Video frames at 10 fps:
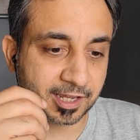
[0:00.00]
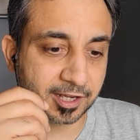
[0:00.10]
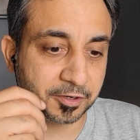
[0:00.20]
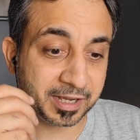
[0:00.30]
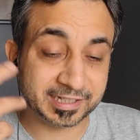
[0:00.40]

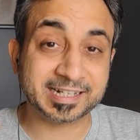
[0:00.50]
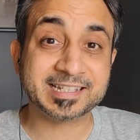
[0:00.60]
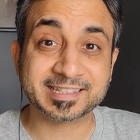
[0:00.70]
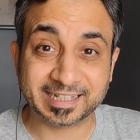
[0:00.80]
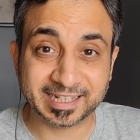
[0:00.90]
and it
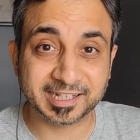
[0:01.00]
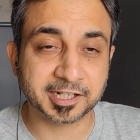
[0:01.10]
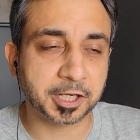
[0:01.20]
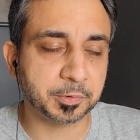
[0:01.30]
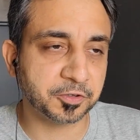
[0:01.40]
is selling in a
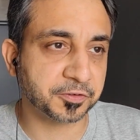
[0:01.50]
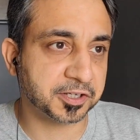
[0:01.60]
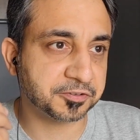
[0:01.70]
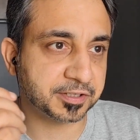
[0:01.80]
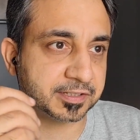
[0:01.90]
couple of
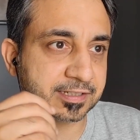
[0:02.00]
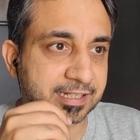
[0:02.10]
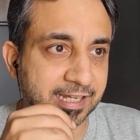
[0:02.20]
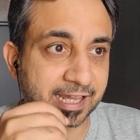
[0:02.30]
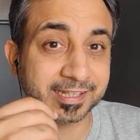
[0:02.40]
countries,
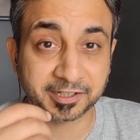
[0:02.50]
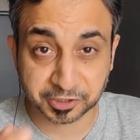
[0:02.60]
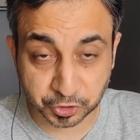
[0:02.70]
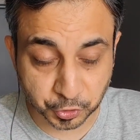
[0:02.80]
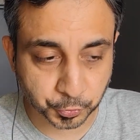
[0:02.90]
and that
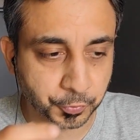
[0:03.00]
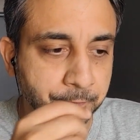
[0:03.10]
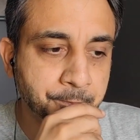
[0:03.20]
is true.